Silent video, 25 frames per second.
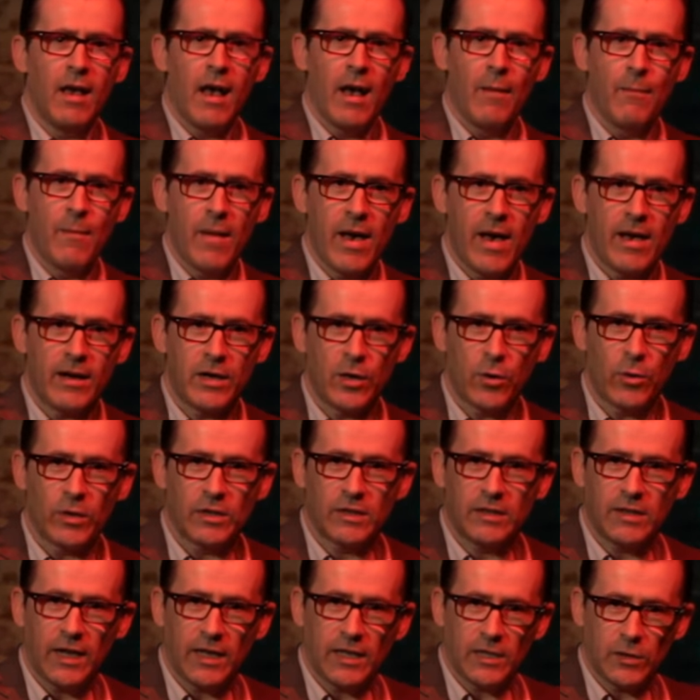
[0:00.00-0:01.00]
a man who has
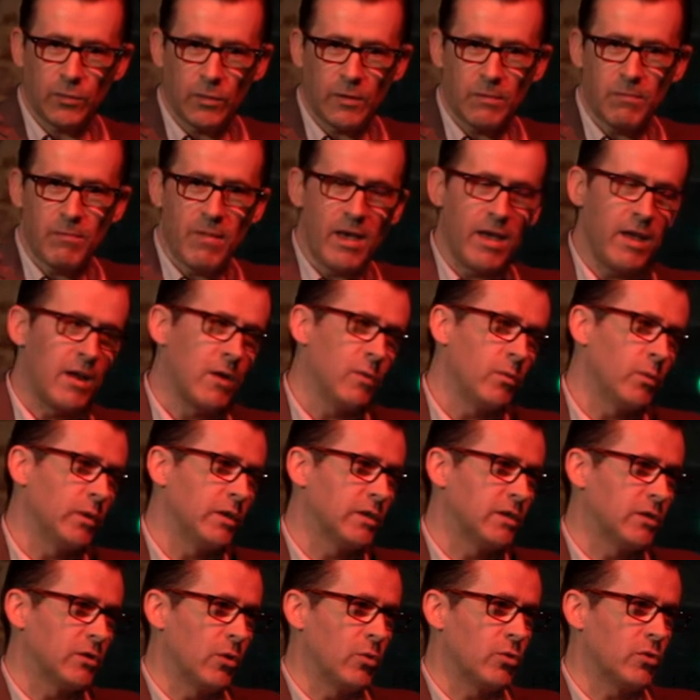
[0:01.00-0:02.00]
sex with men
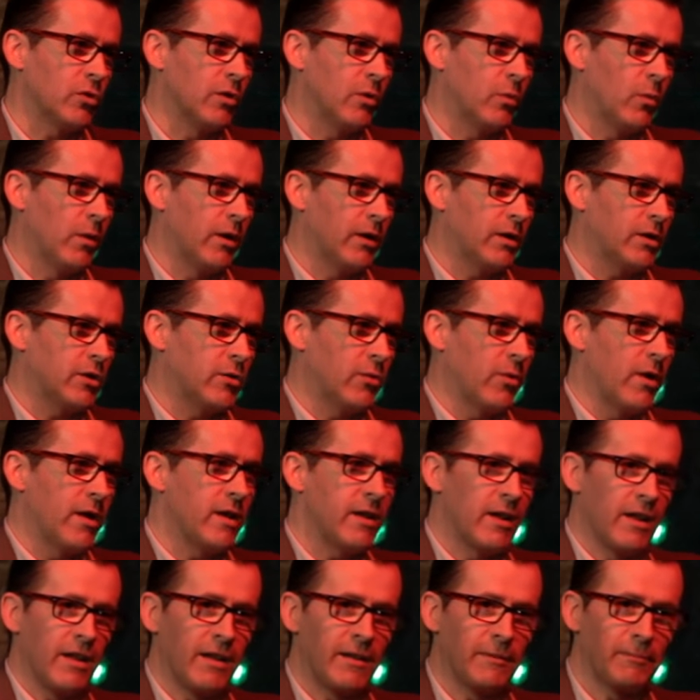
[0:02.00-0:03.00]
with social work
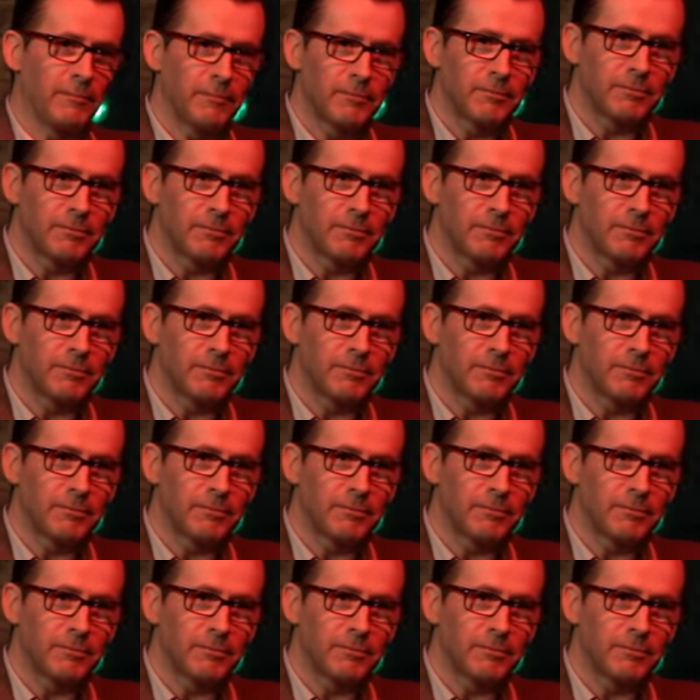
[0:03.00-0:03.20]
training.